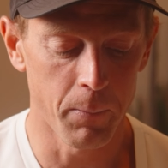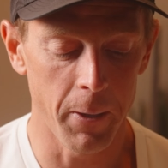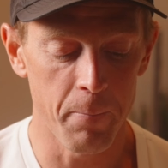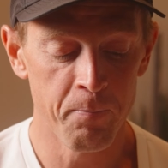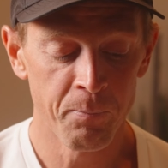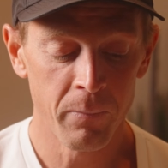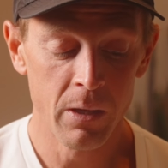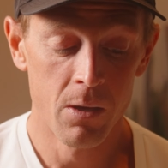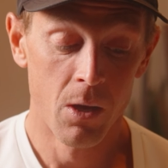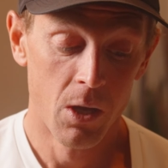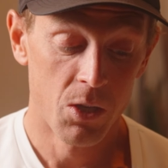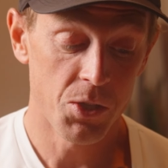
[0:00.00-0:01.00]
But
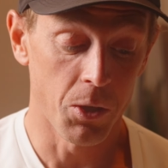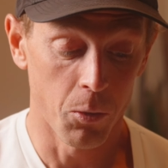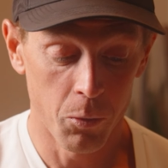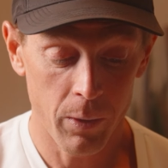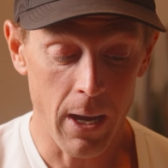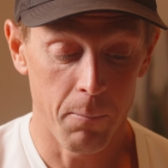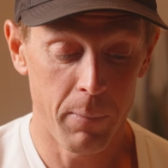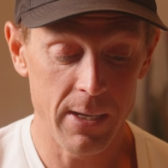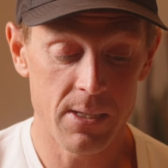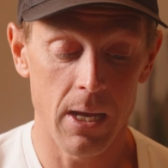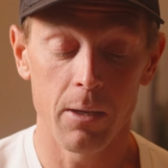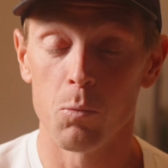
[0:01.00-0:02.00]
so yeah,
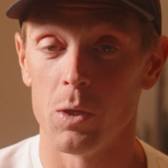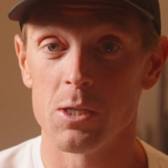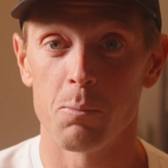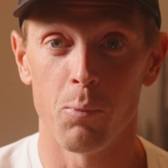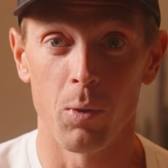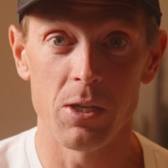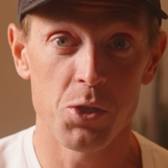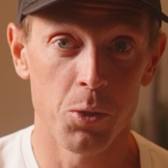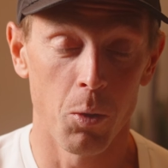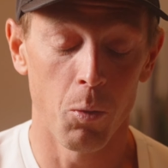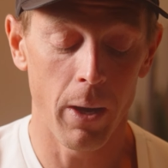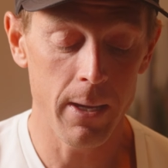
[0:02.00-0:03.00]
baseline was
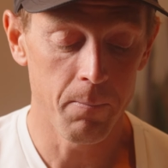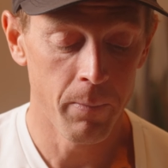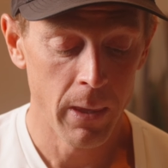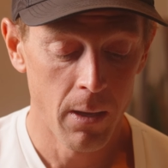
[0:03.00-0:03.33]
0.208.